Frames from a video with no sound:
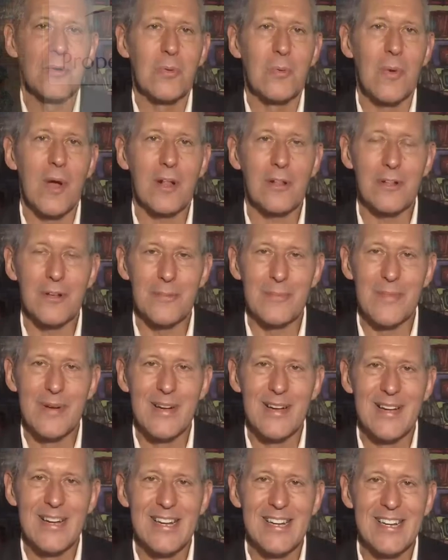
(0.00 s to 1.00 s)
Welcome.
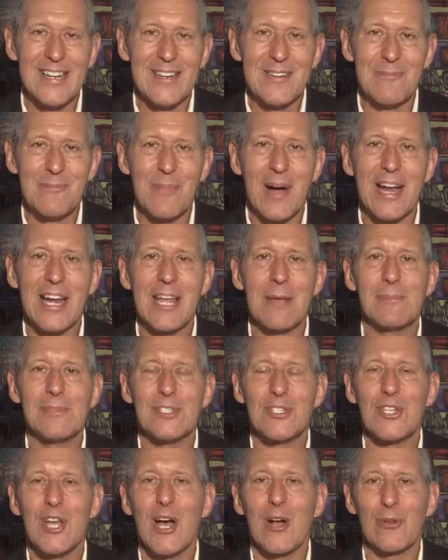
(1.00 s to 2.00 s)
My name is
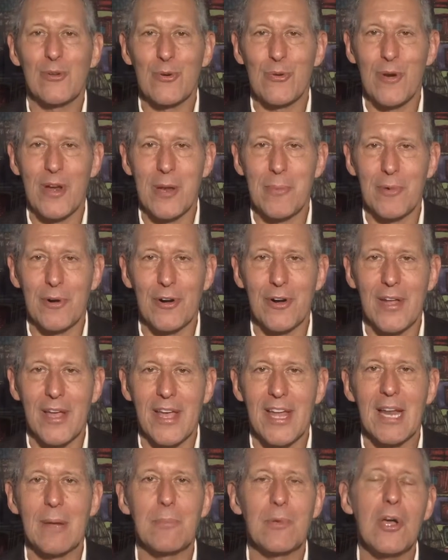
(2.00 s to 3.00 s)
Tal Kramer,
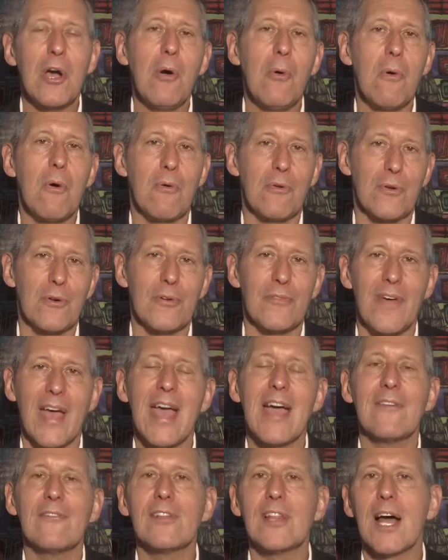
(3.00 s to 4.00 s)
and I'm co-owner of
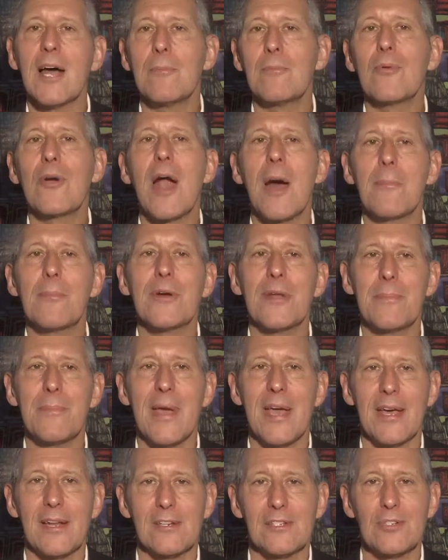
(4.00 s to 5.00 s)
Avalon Property
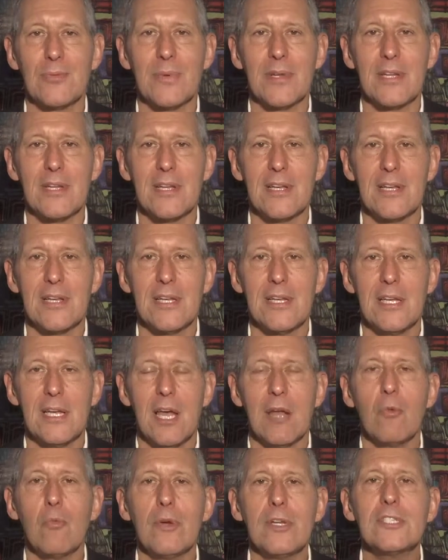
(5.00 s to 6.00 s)
Management,
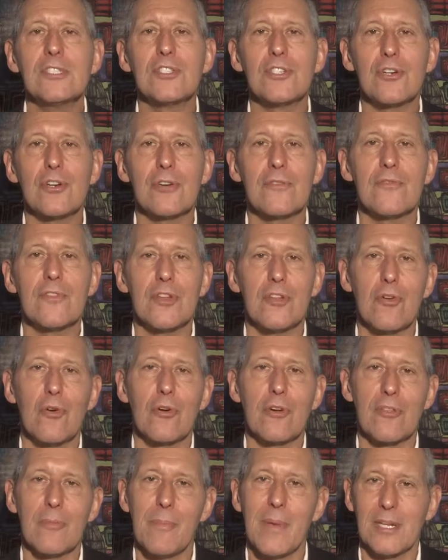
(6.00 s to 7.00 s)
and we serve the
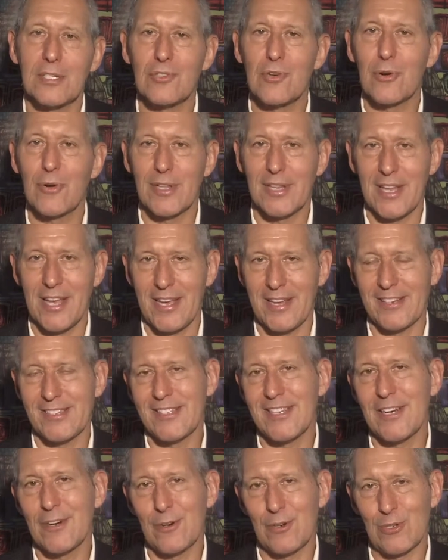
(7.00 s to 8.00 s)
North Metro Atlanta
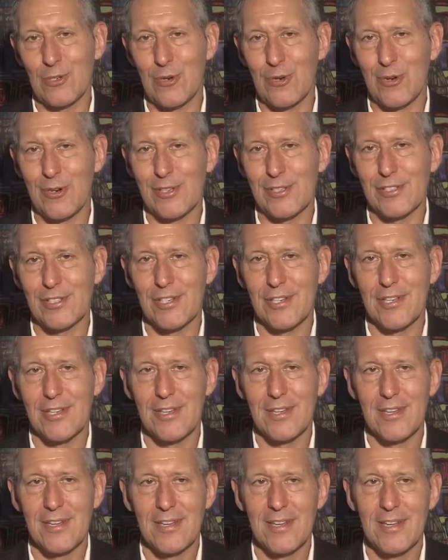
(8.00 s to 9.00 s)
territories.
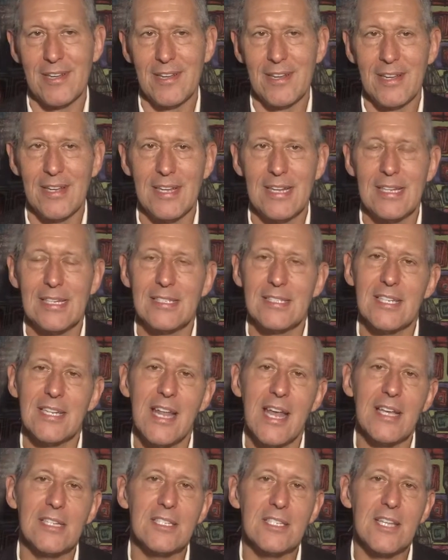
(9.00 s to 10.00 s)

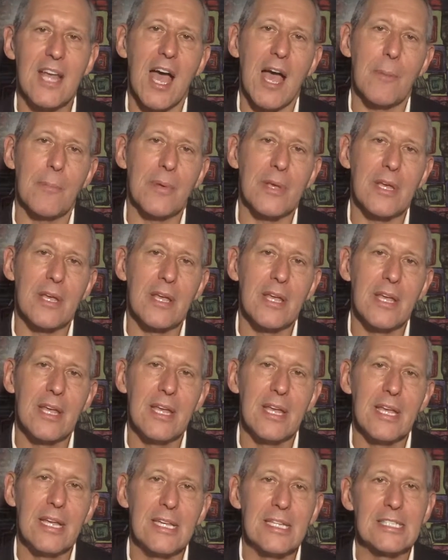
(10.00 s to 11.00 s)
Today's topic
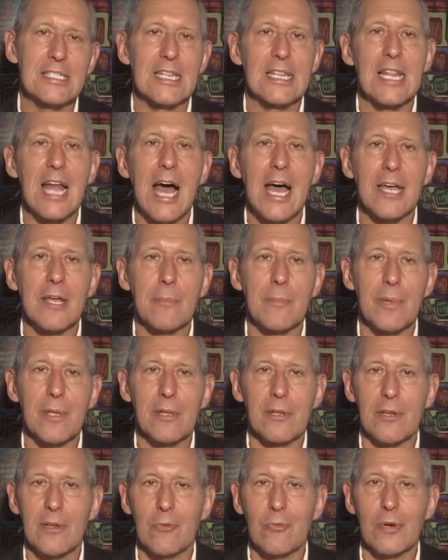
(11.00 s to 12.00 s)
is
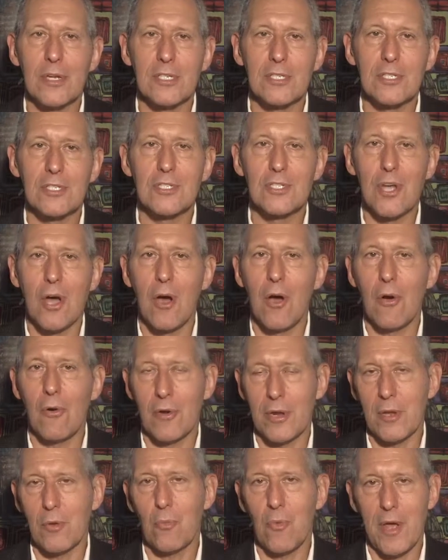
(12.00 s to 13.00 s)
liability risks
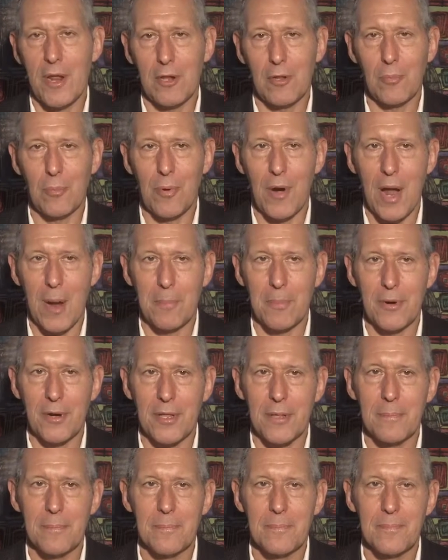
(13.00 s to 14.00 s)
owning rental property.